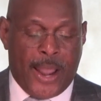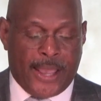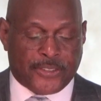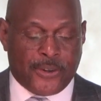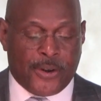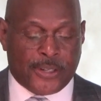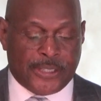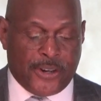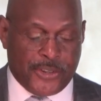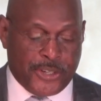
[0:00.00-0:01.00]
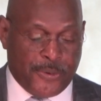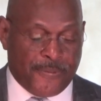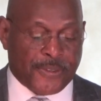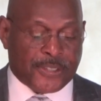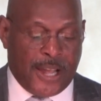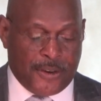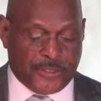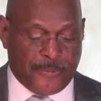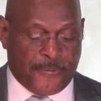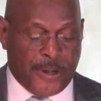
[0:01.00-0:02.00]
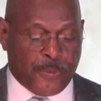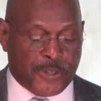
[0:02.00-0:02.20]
why I started the Archie Griffin Scholarship Fund,